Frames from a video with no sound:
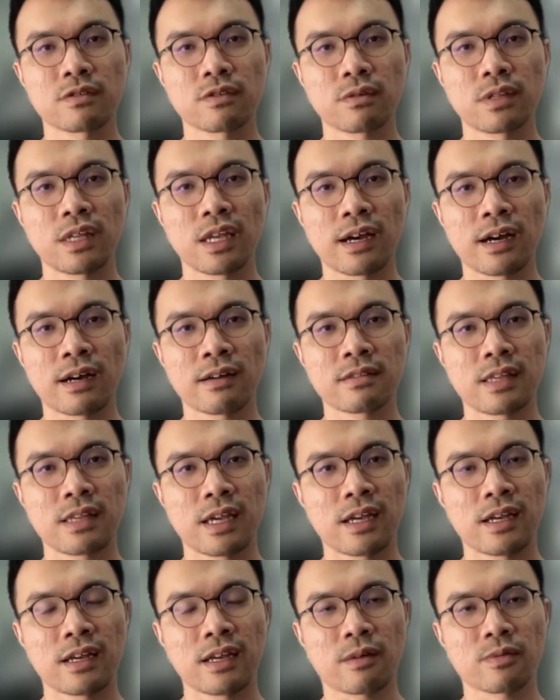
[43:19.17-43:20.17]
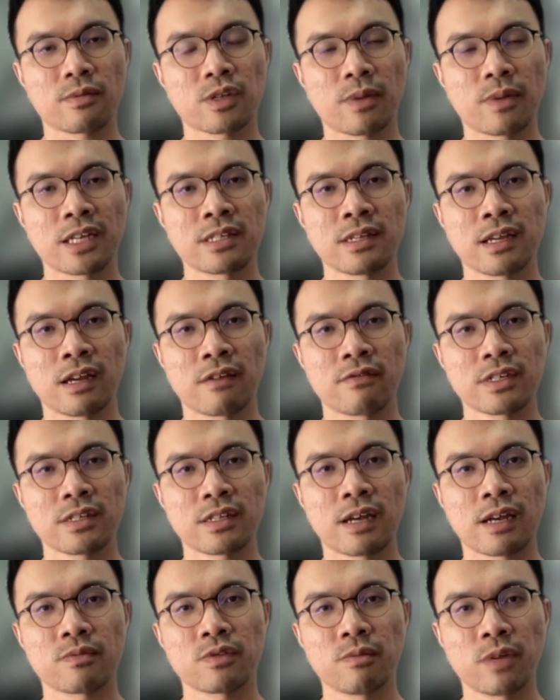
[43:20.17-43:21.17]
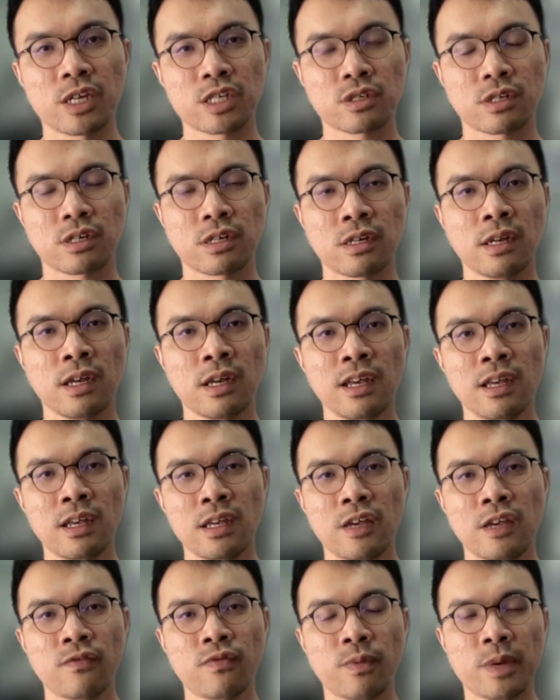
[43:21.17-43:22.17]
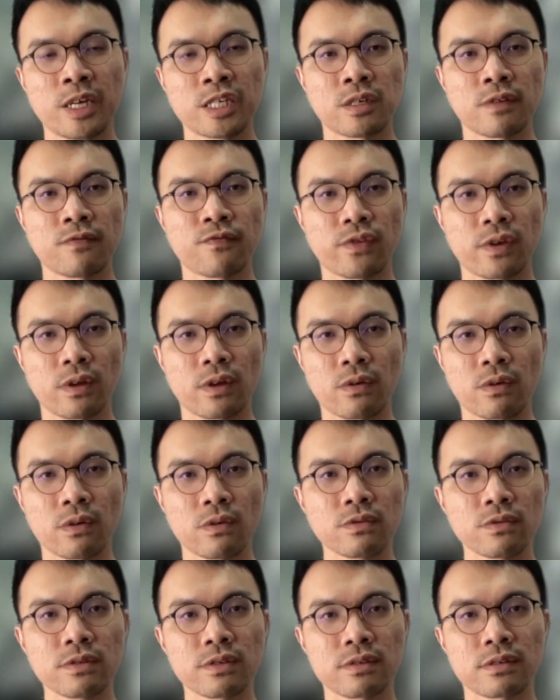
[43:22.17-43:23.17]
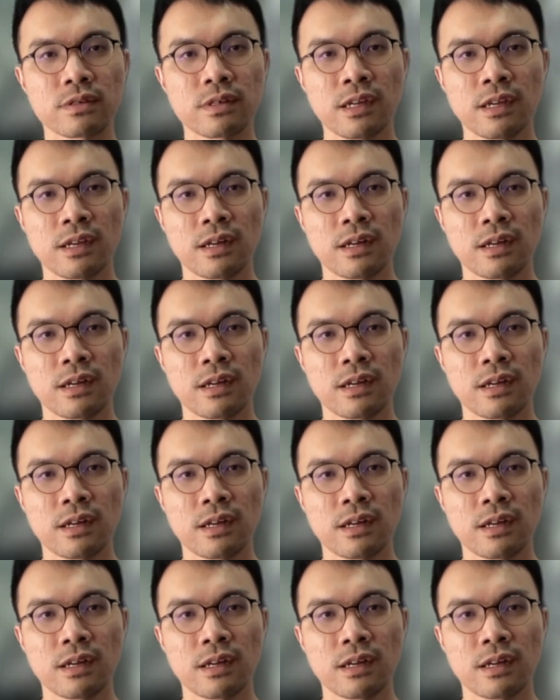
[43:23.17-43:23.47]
So they are there optimizing every step to make sure information flows,